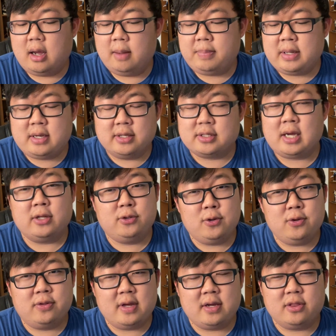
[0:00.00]
because I
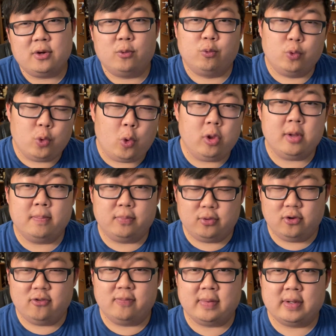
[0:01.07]
do think the rule
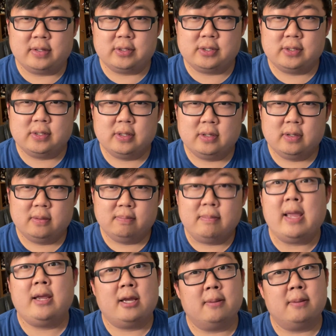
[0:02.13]
improvements make